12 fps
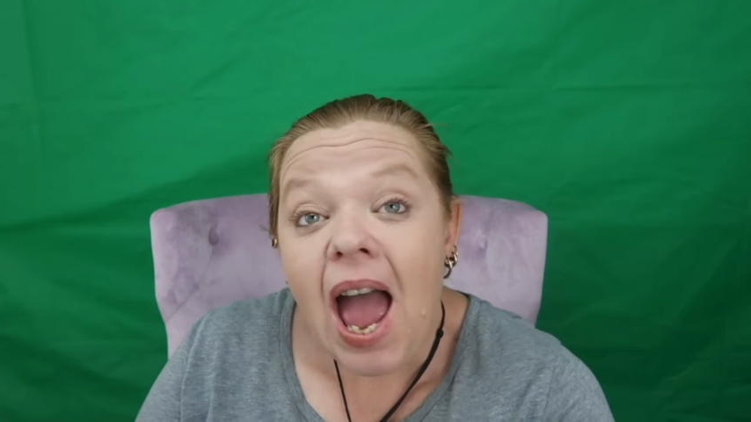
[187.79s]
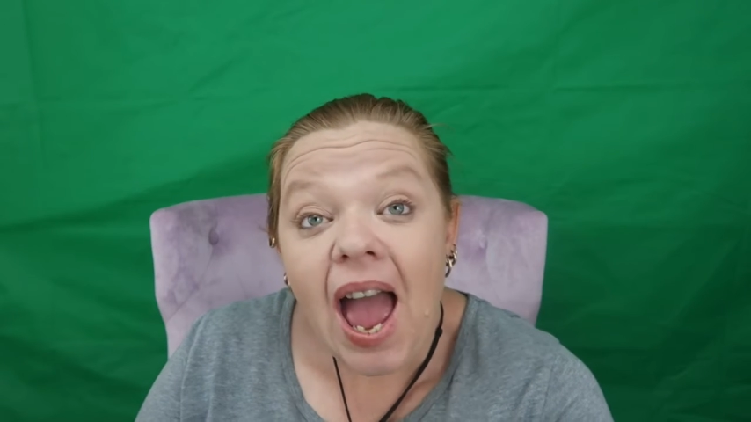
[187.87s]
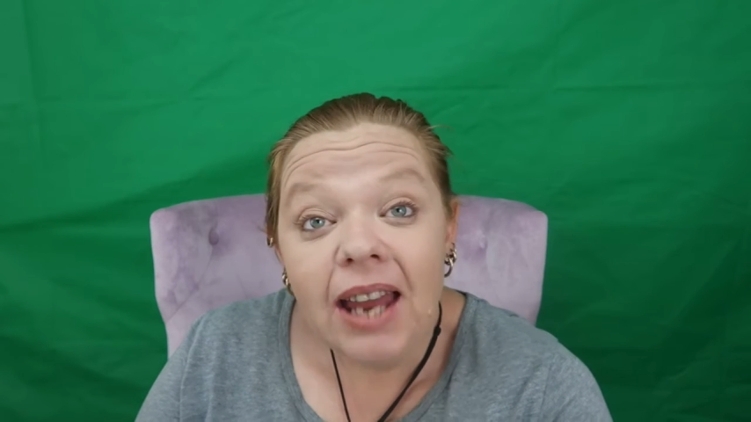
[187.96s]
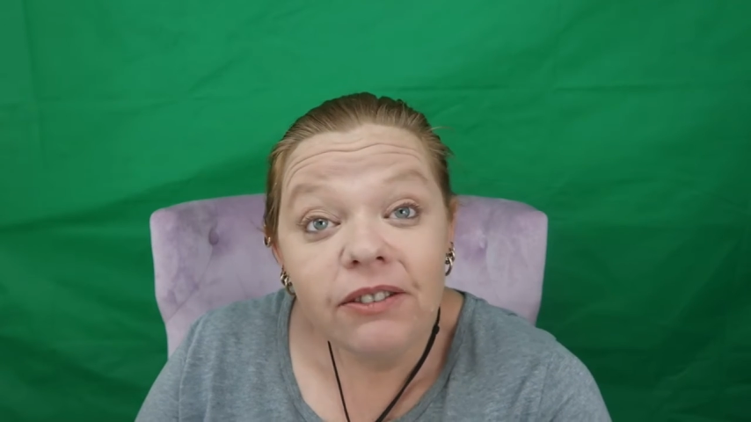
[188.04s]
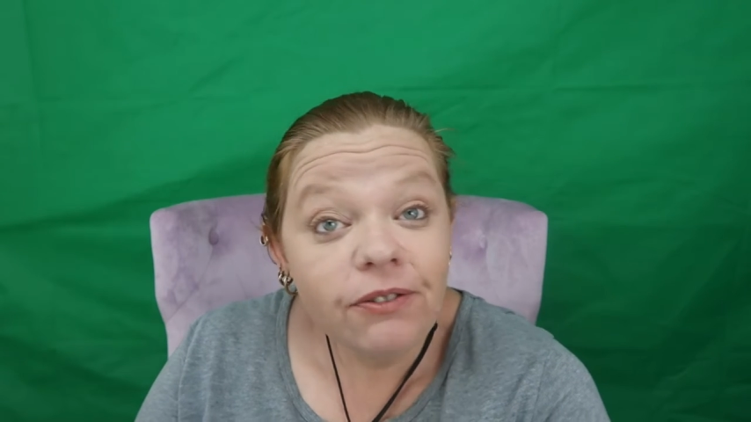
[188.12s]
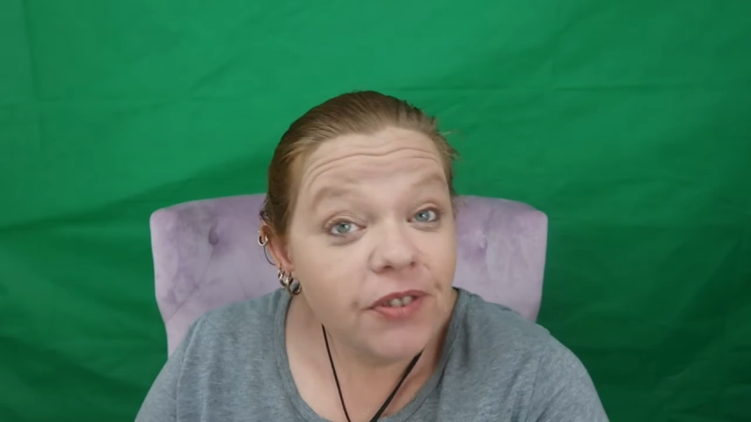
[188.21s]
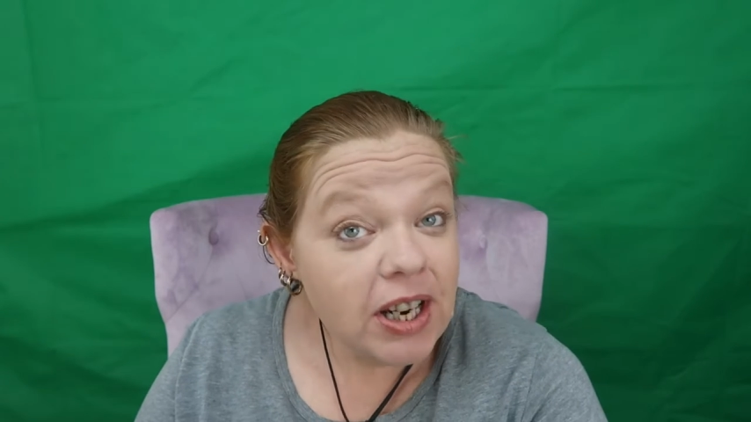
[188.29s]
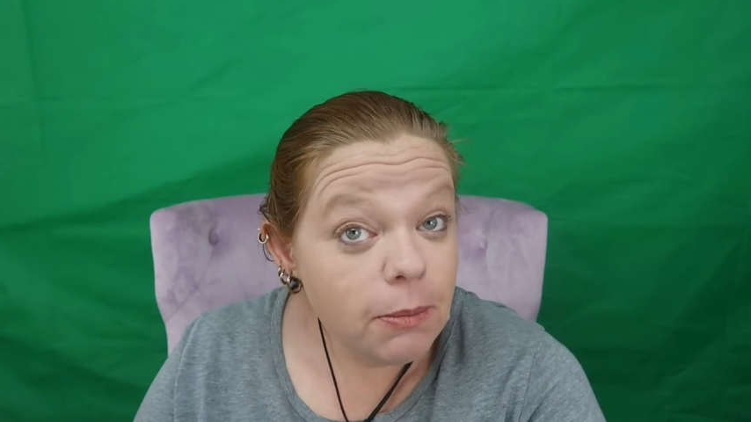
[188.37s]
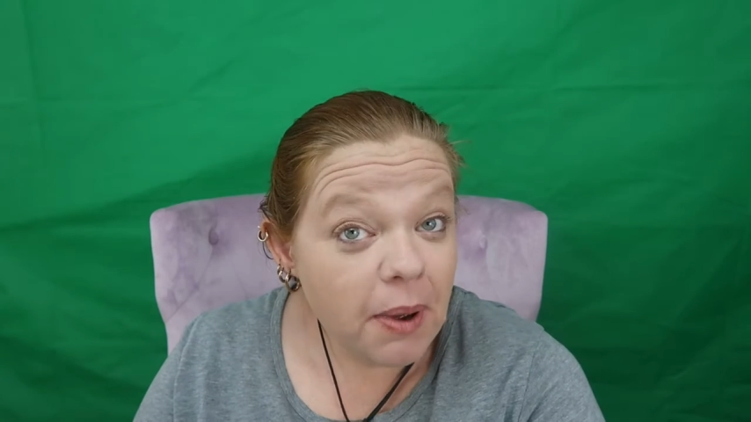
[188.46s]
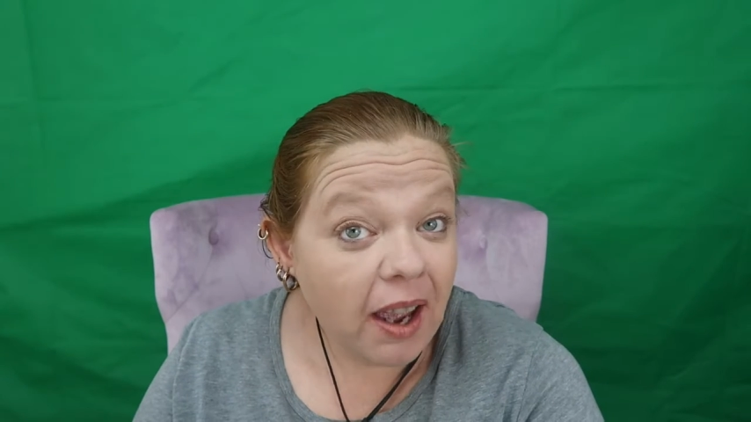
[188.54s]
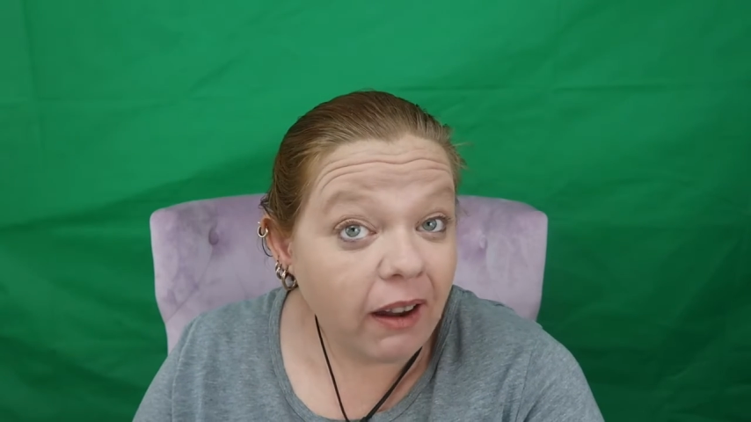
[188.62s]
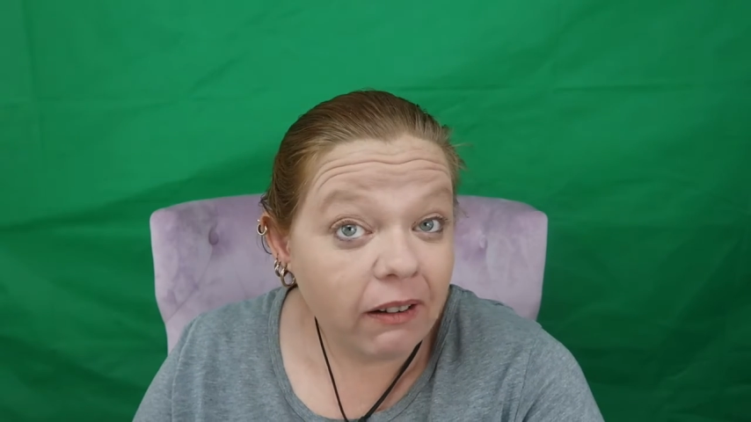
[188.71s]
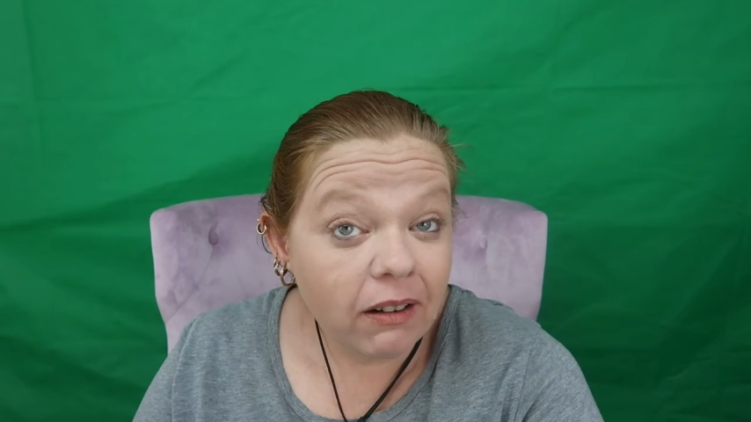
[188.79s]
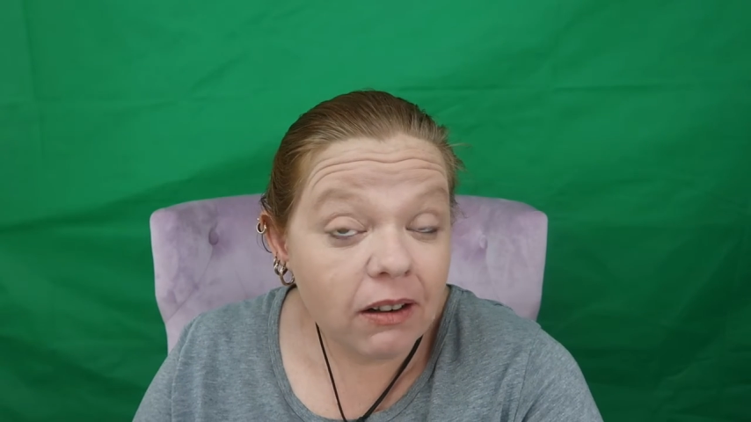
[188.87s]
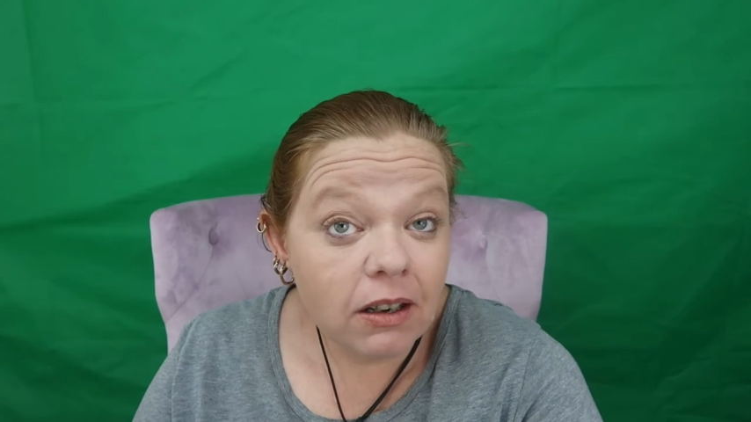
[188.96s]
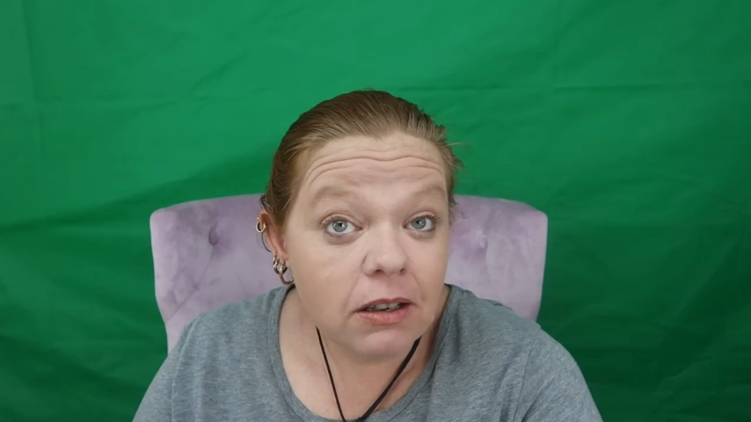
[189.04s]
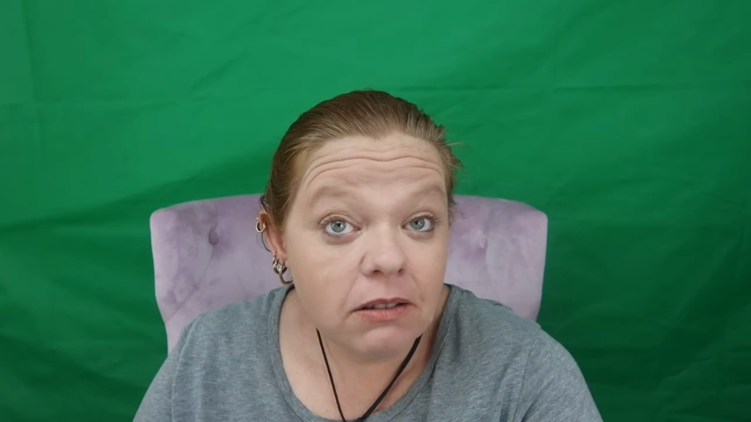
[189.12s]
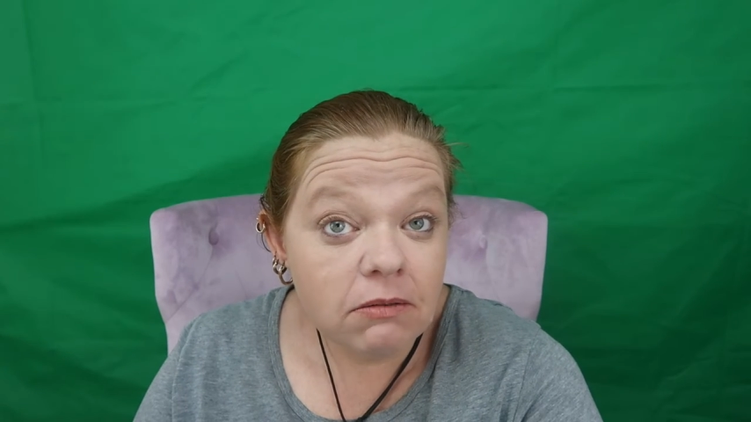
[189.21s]
and
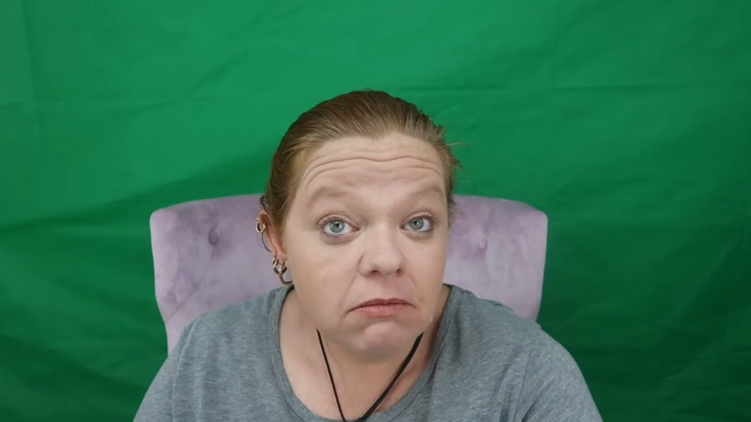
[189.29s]
feedback.